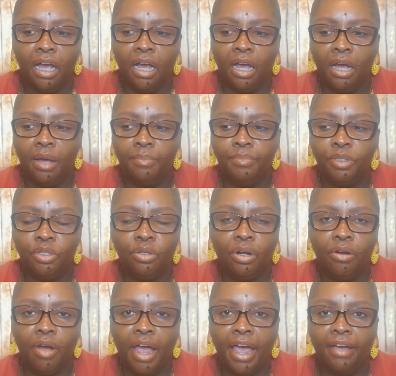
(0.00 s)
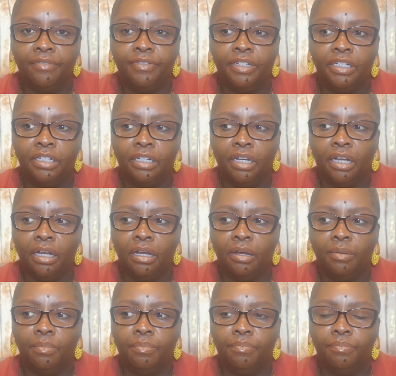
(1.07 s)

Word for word: Um, you don't have to, uh,